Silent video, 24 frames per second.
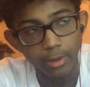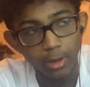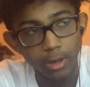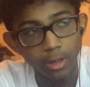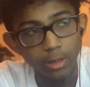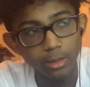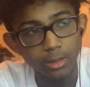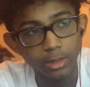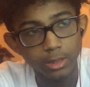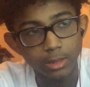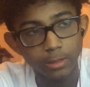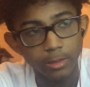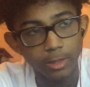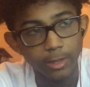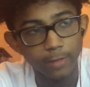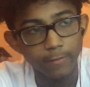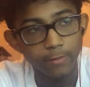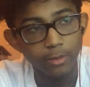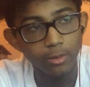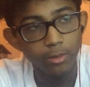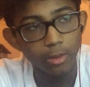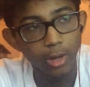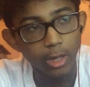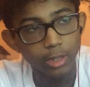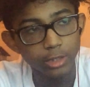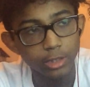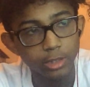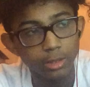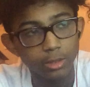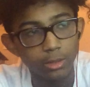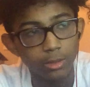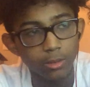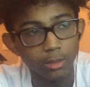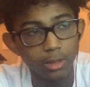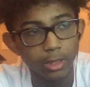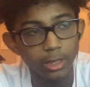heartless, but if you rush
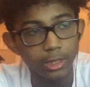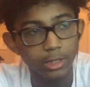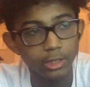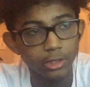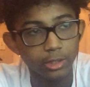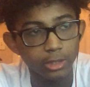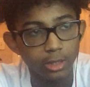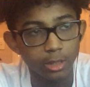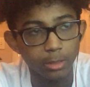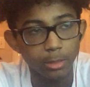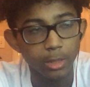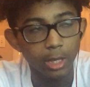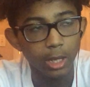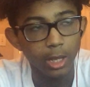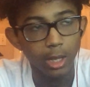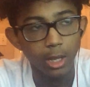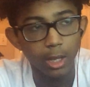into a relationship,